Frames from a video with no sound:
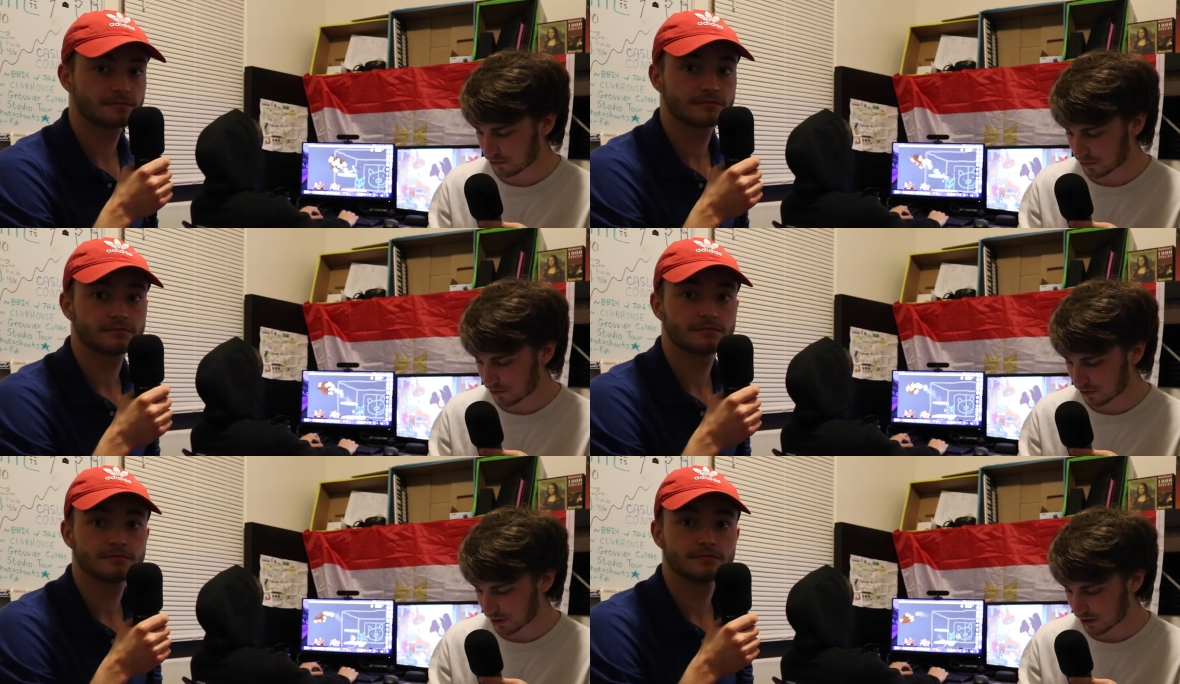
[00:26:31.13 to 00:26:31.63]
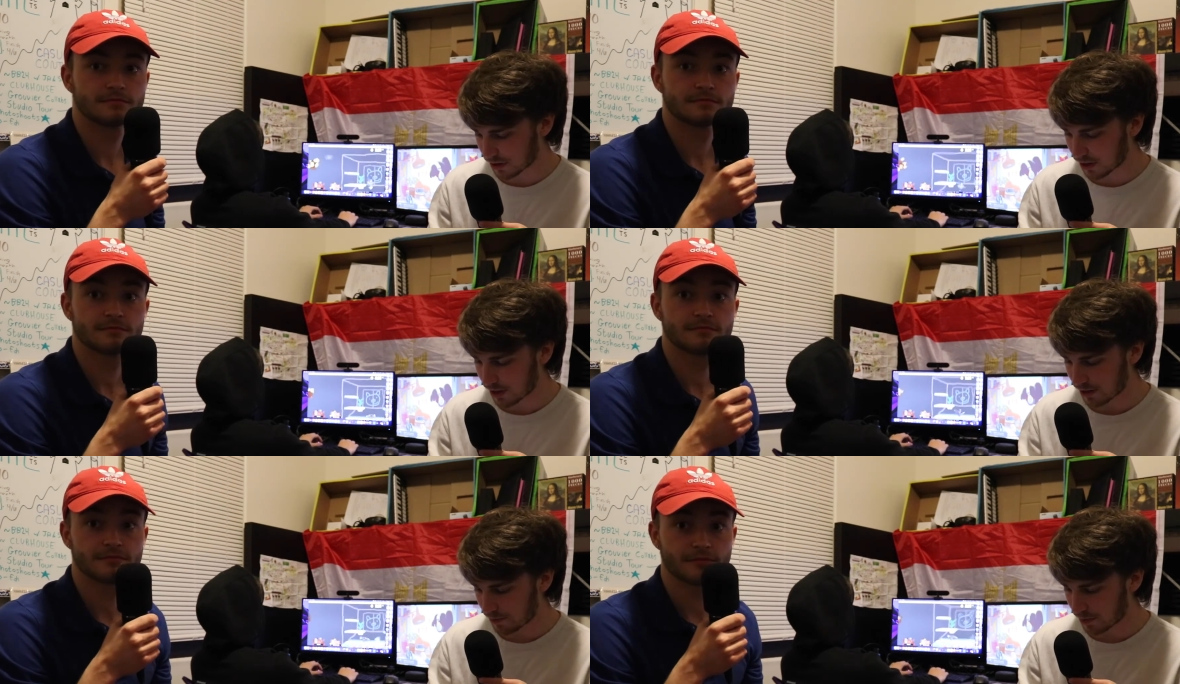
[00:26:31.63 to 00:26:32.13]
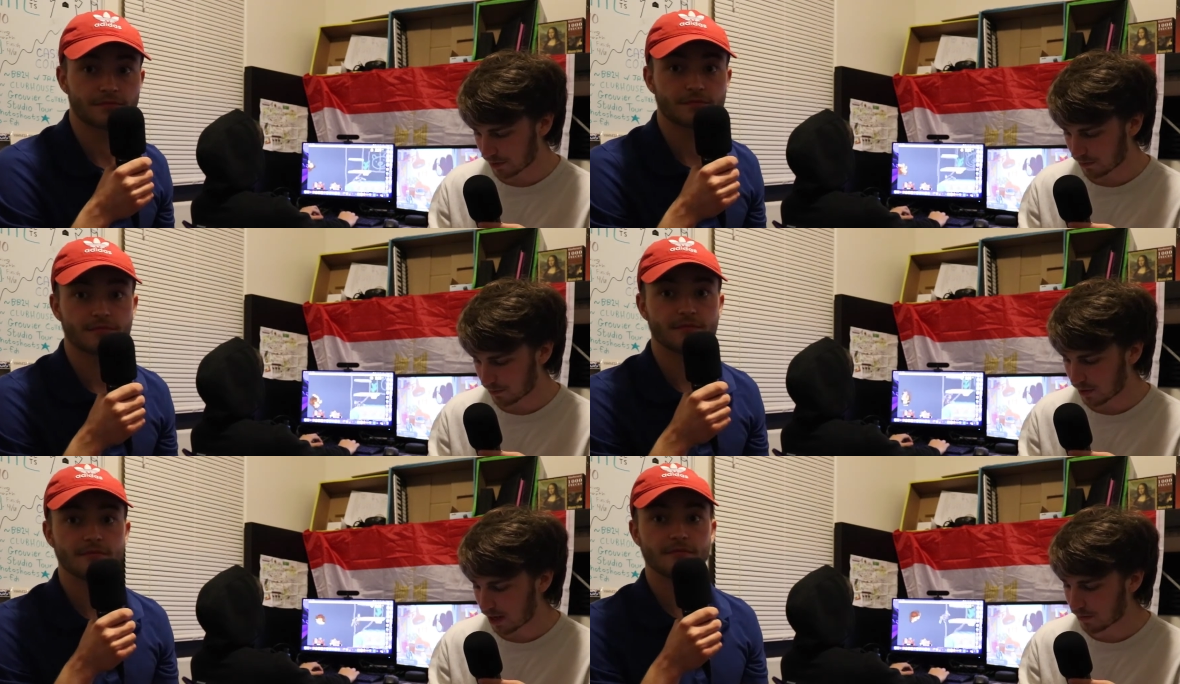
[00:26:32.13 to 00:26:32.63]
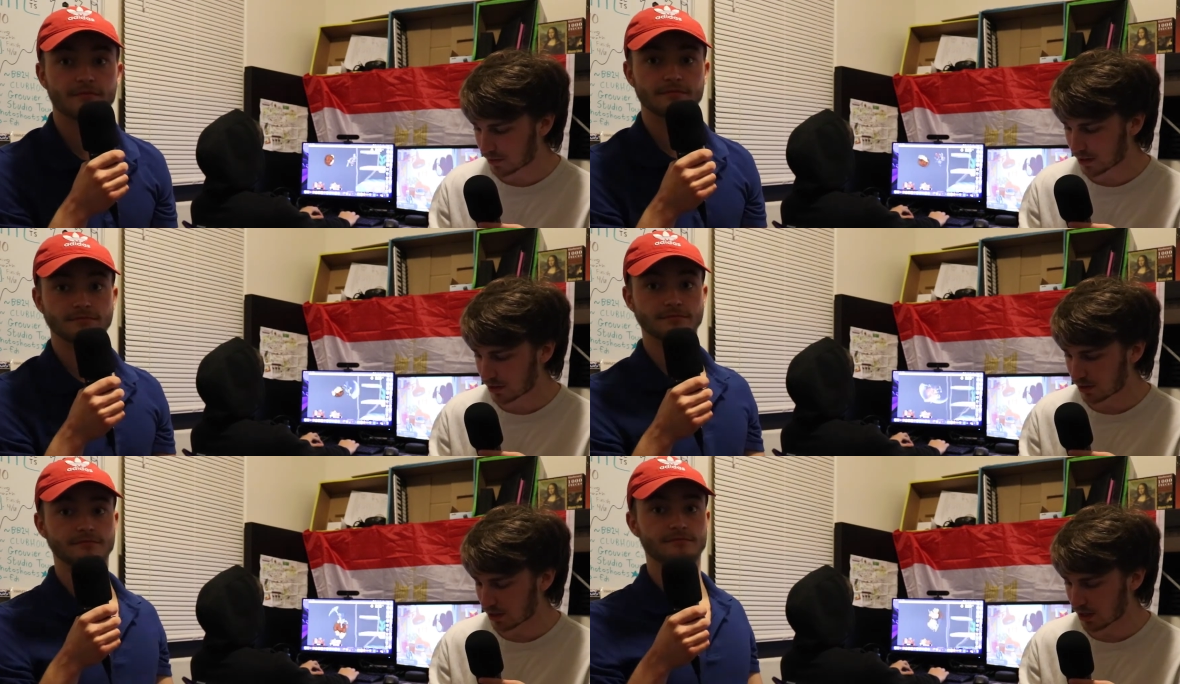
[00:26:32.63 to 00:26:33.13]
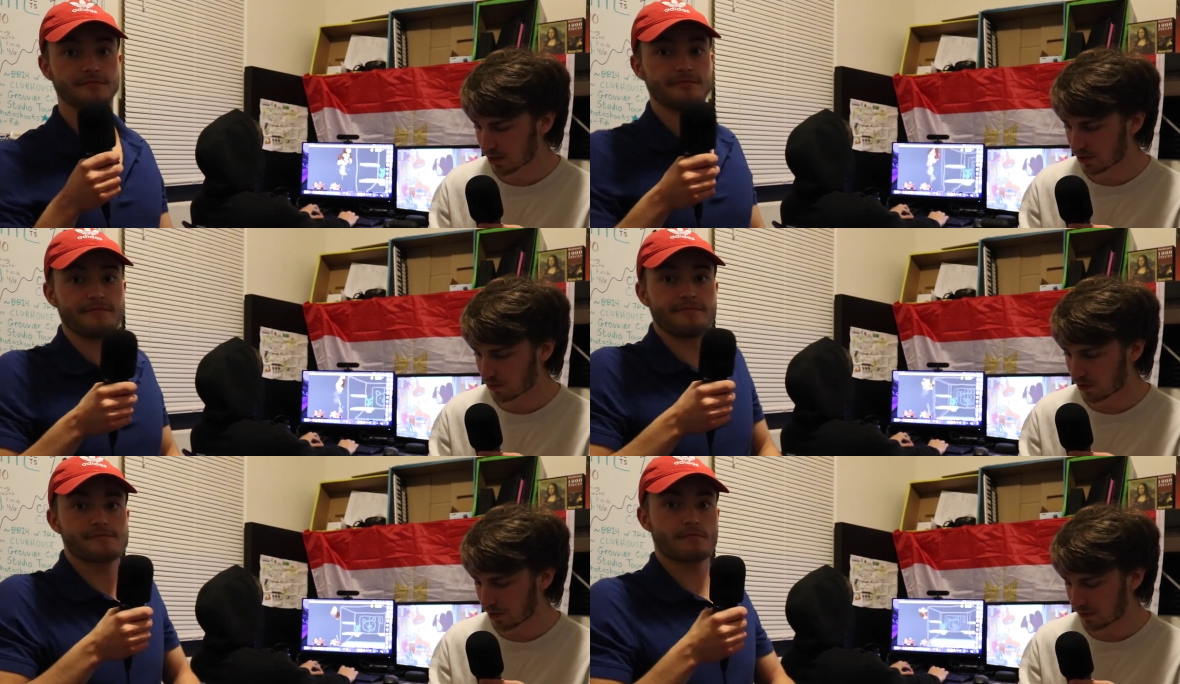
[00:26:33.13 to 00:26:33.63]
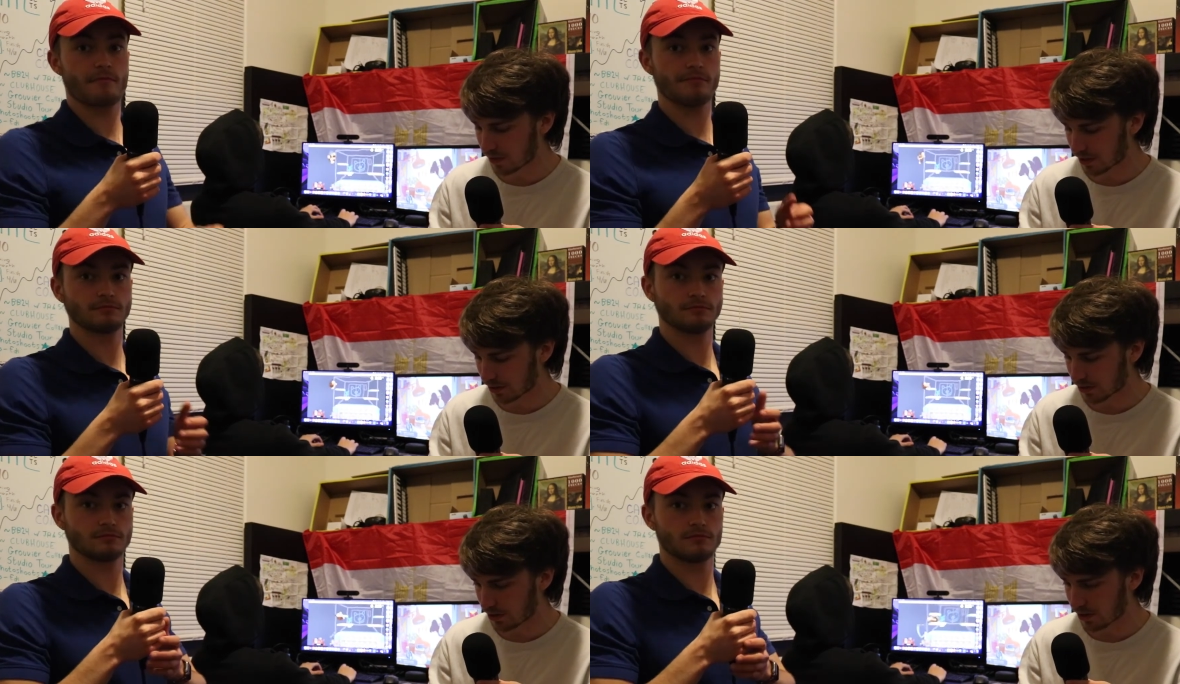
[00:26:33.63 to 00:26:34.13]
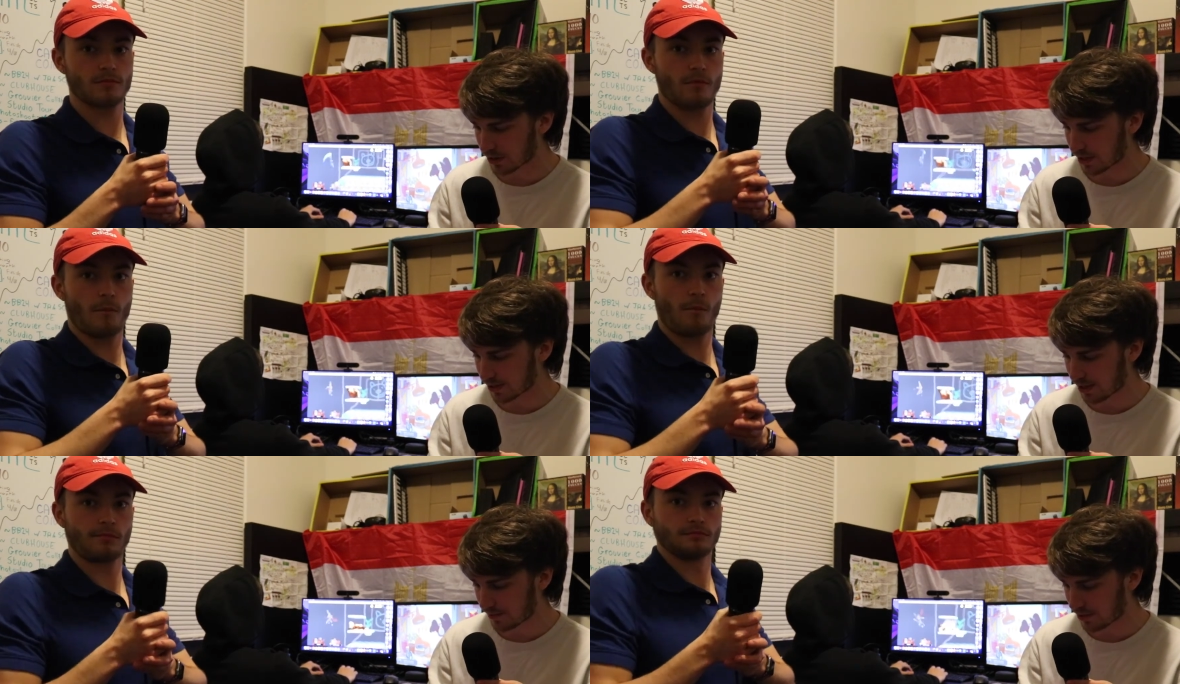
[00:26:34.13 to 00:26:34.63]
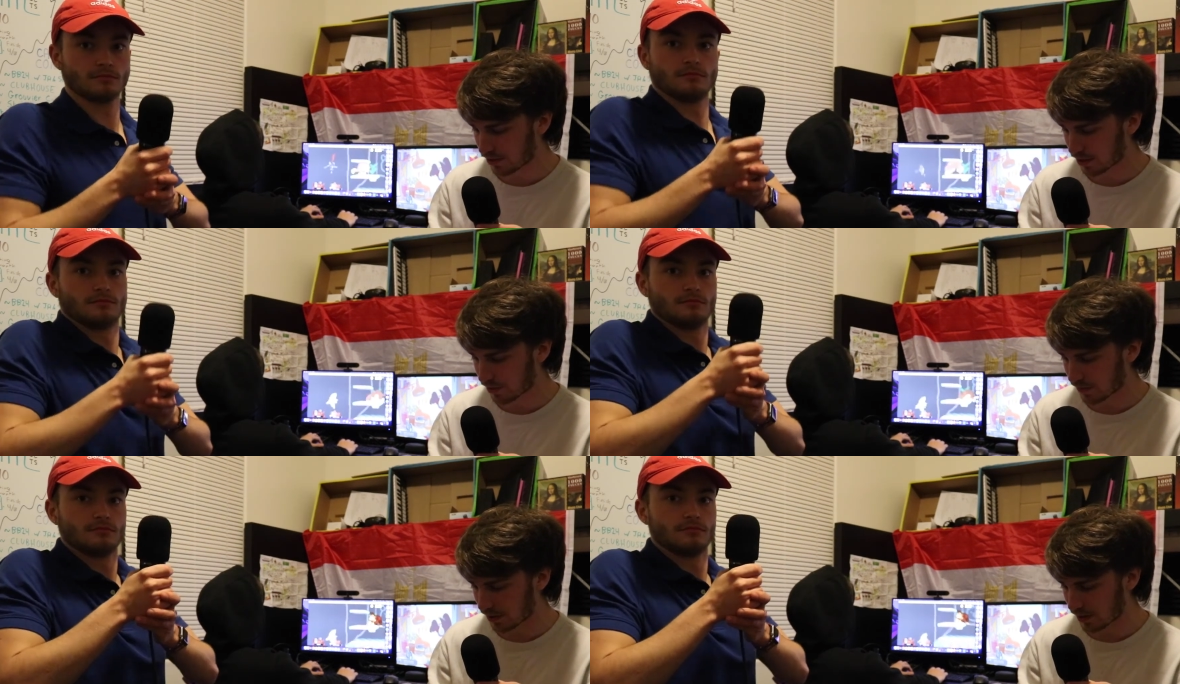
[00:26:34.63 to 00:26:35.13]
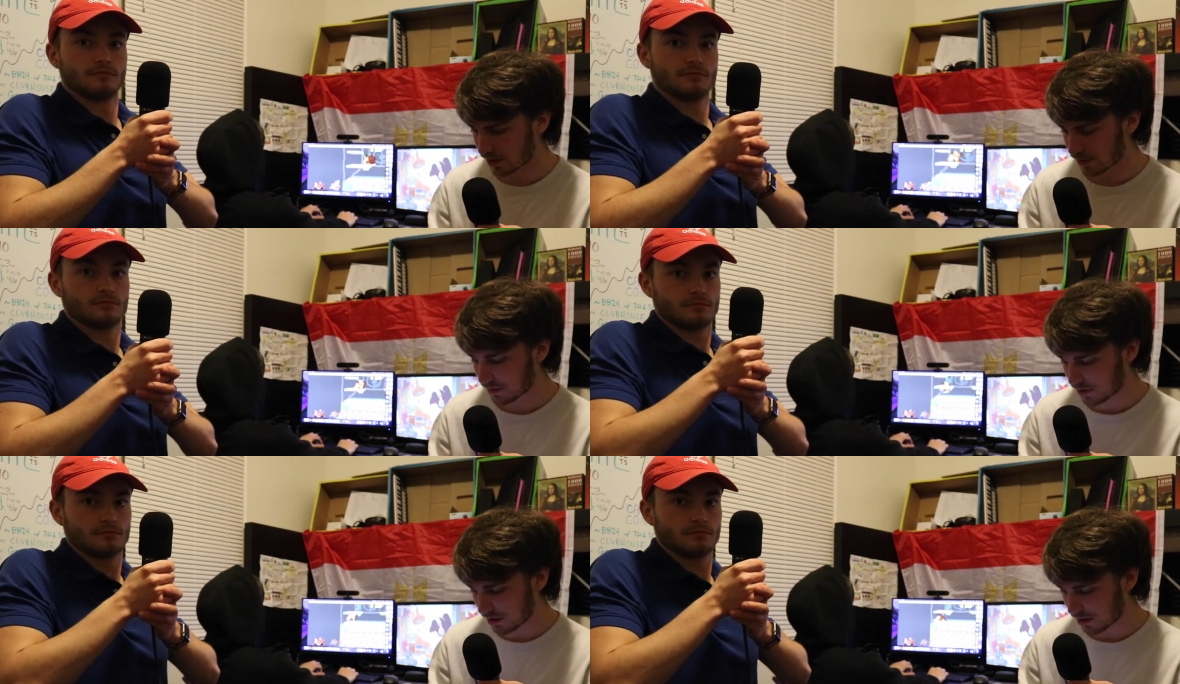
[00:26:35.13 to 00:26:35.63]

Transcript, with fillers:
Speaker 1: Woozy a lot, but probably it's one of their songs. I just have to look up the name